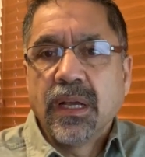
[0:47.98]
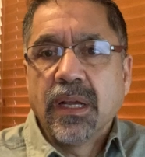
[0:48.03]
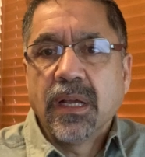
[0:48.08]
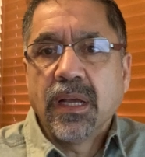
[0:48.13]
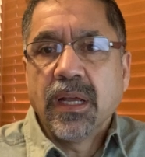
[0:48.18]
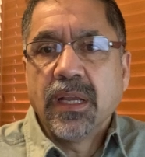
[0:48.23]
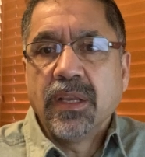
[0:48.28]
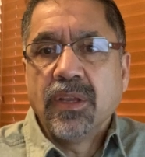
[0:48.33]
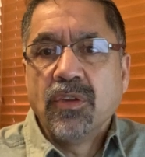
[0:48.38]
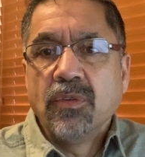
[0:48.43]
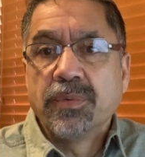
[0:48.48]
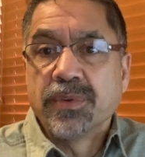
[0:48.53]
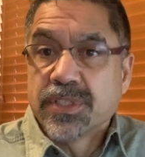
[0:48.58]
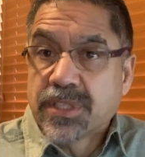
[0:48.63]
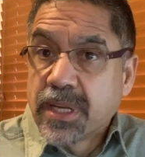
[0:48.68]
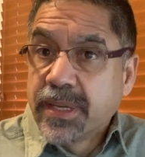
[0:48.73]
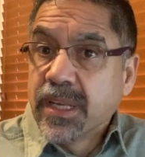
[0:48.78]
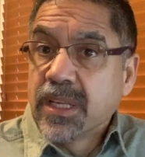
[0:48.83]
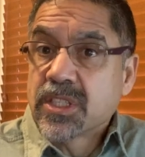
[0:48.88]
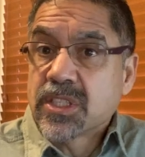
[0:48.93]
And you're
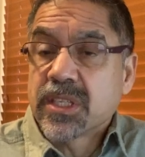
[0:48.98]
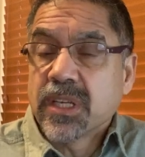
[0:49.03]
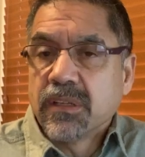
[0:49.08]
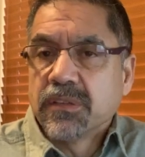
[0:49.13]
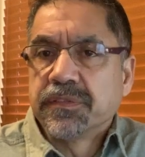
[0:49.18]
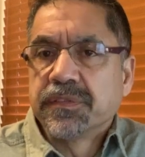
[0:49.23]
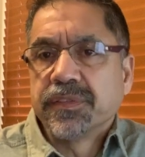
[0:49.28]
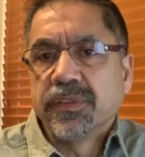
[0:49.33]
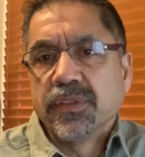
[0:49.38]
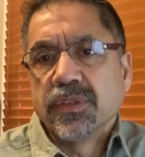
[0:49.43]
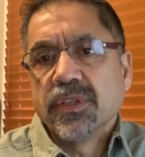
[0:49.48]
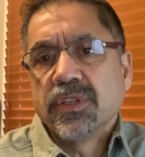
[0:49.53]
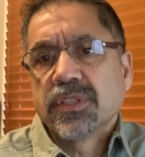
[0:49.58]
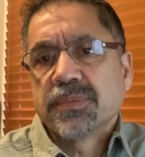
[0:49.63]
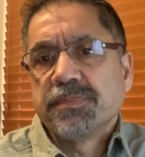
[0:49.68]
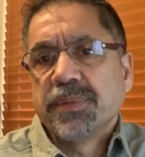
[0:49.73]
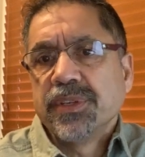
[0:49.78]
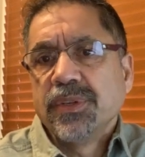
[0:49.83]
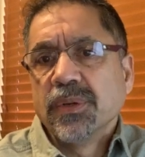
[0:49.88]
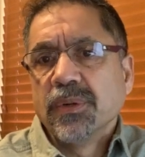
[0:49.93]
presenting self first,
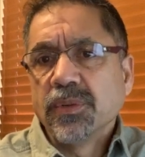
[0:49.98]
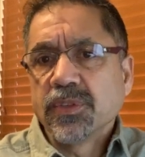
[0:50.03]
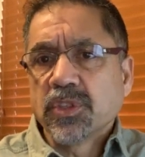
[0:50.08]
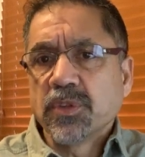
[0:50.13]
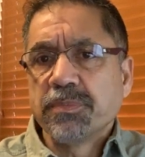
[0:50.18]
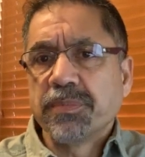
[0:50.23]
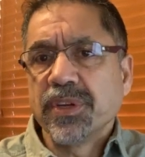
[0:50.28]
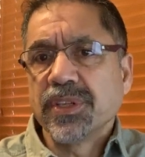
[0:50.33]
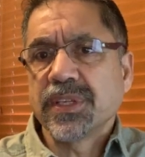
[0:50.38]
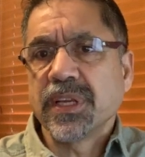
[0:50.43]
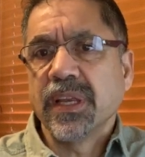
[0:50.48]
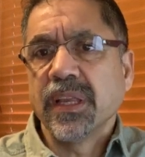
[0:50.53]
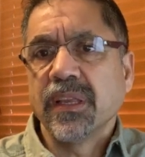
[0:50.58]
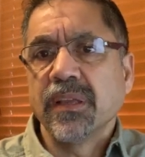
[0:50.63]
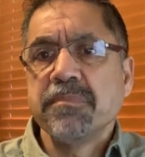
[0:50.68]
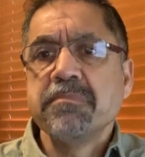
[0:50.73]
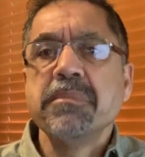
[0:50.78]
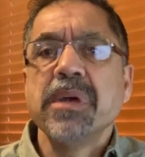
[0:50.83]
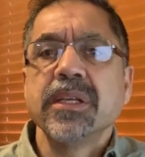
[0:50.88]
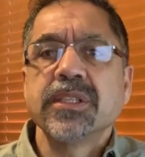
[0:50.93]
but you're also presenting a
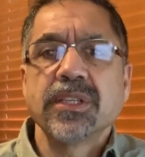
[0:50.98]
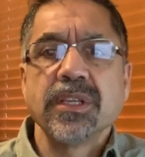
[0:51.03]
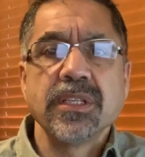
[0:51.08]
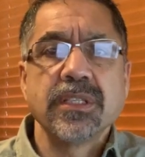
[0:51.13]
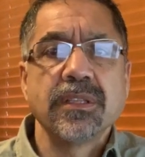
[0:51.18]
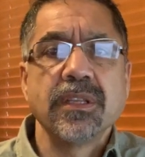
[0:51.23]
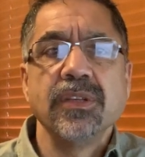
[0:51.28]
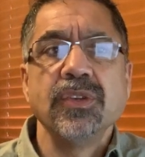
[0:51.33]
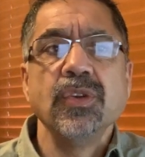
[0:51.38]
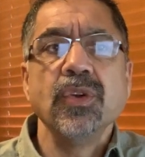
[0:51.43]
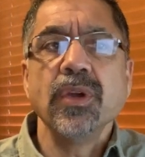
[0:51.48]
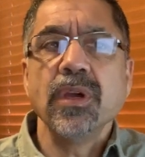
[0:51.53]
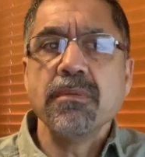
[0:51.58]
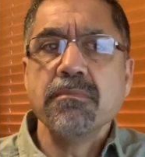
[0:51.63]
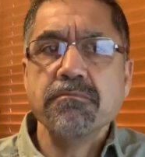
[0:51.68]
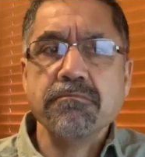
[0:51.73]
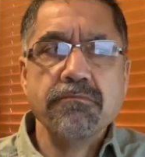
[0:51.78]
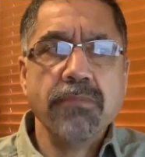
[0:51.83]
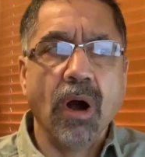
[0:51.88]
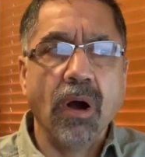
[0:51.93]
message that you
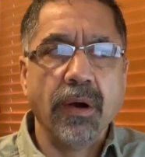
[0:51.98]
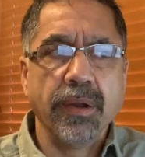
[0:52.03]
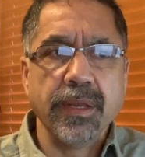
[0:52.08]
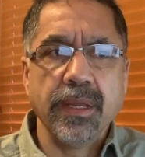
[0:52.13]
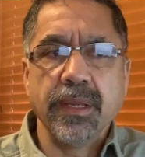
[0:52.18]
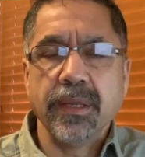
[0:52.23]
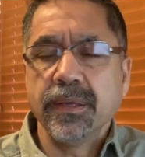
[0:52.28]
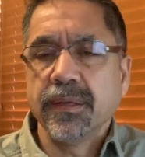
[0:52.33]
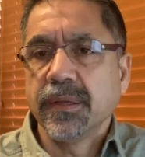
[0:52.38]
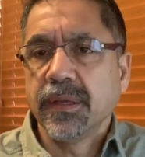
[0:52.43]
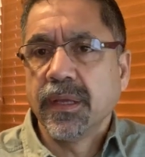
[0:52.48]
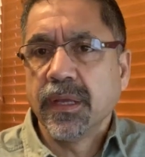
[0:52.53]
embody.